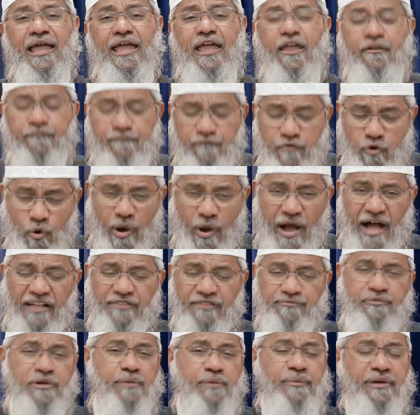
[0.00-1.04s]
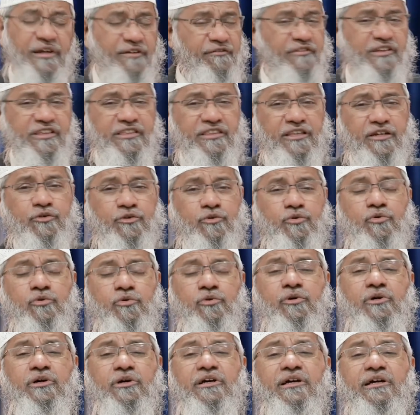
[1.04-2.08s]
if you ask me between the
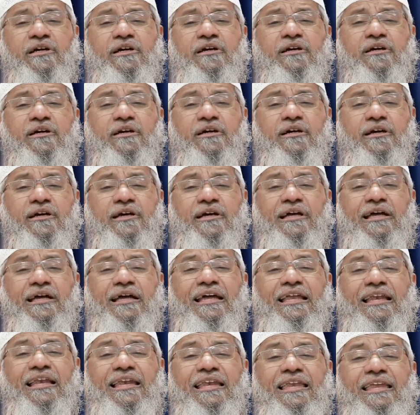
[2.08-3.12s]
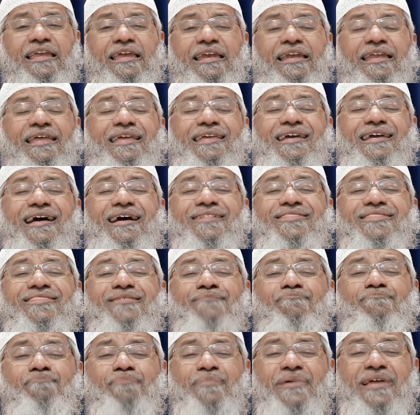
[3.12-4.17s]
two, leading a
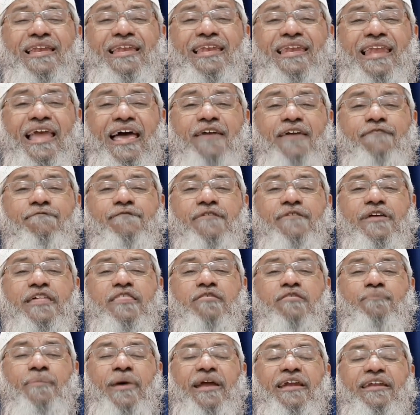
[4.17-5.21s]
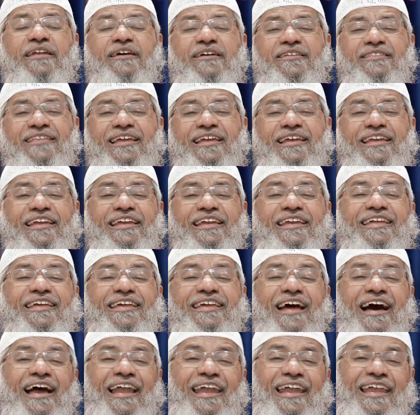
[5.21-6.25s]
simple life is better than
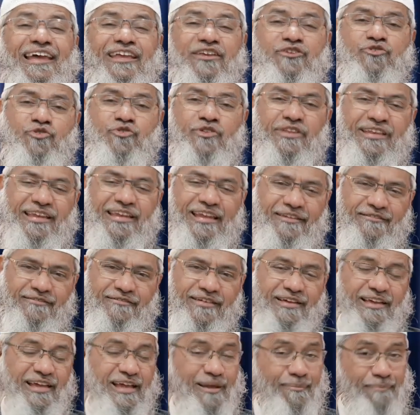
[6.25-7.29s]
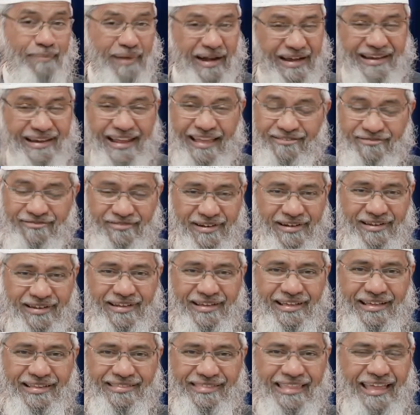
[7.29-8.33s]
leading a luxurious life, but natural.
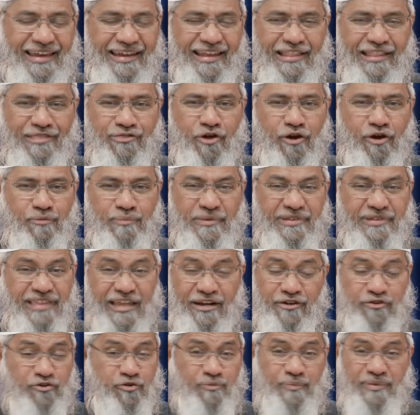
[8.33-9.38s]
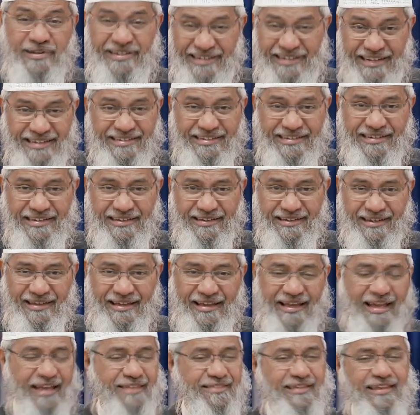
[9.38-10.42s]
That does not mean that you should be stingy.
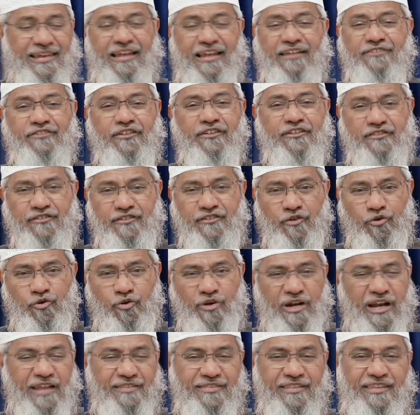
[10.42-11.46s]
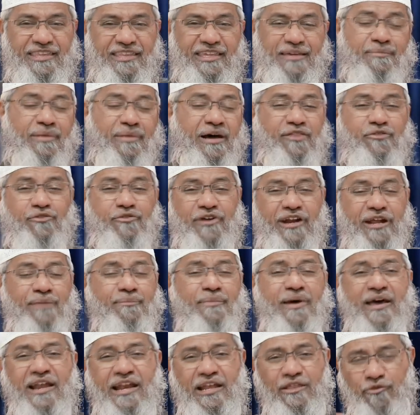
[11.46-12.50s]
As Allah says in the Quran, that the Ibadur
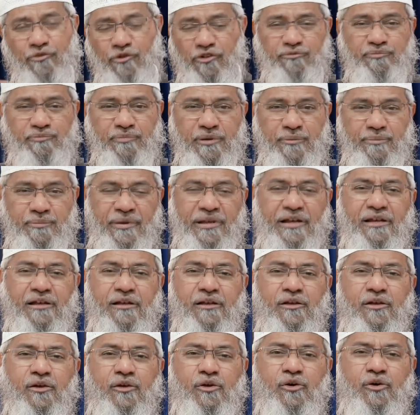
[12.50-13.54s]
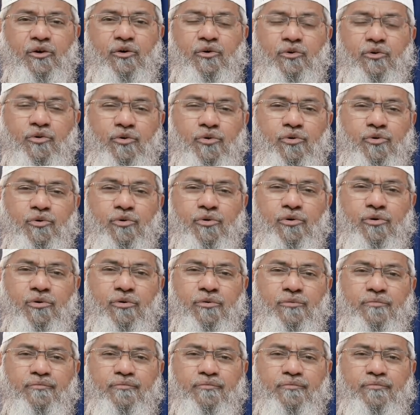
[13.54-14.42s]
Rahman are those people who